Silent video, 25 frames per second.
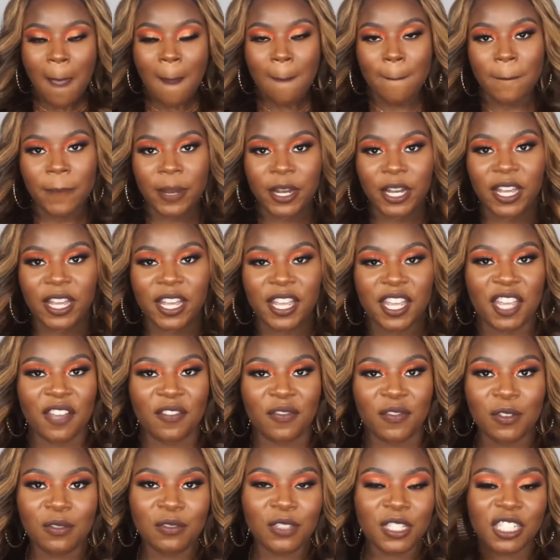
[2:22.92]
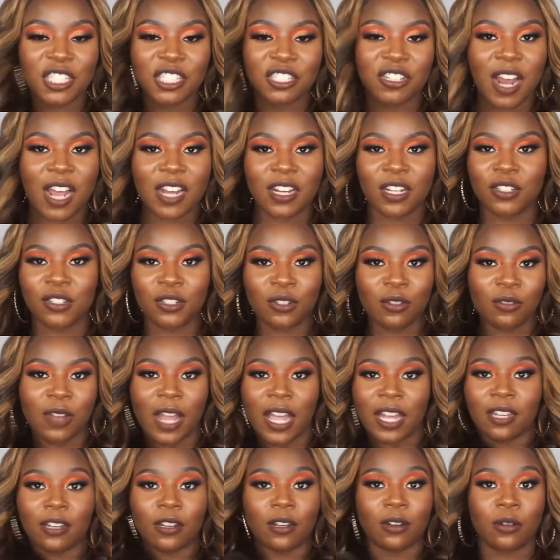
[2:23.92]
But if you just trying to do
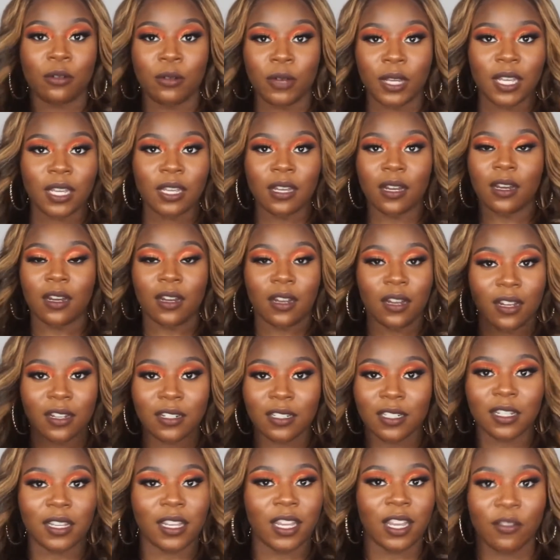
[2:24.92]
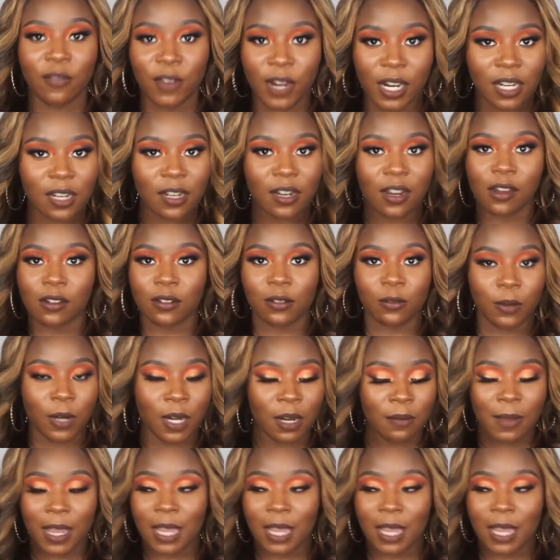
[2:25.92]
like a quick um to get ready to go to work,